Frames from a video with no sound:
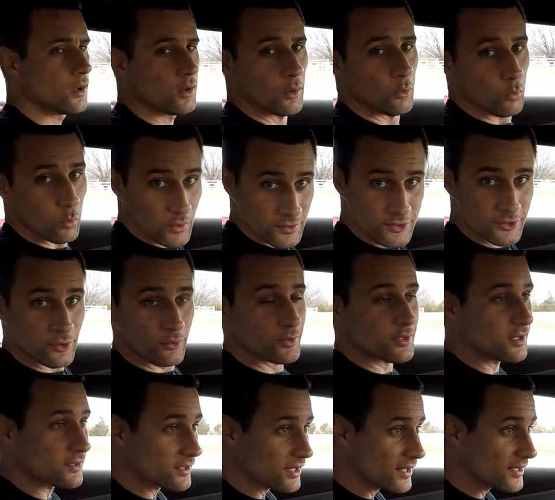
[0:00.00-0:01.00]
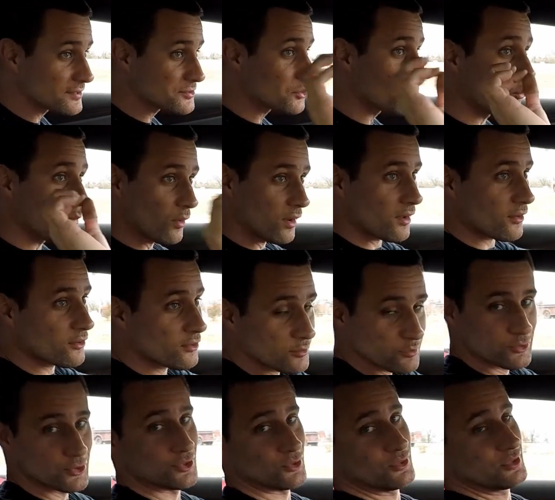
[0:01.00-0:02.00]
What's going on, guys? Welcome
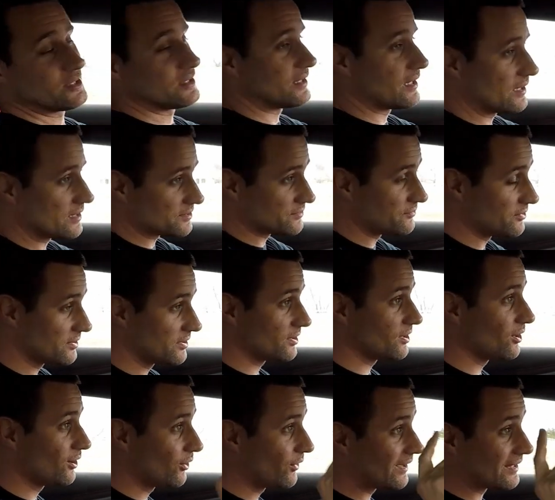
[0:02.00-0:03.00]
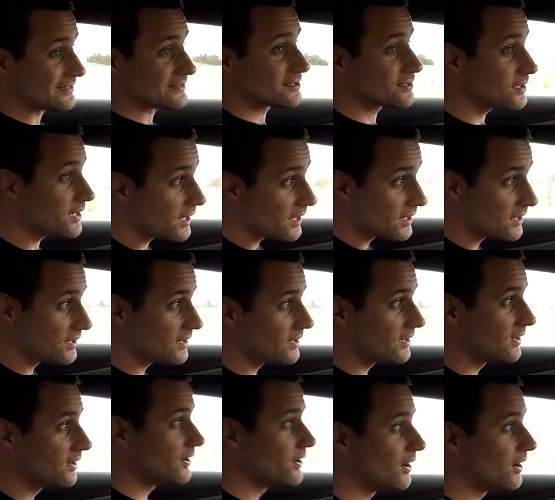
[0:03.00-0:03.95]
to today's video, and today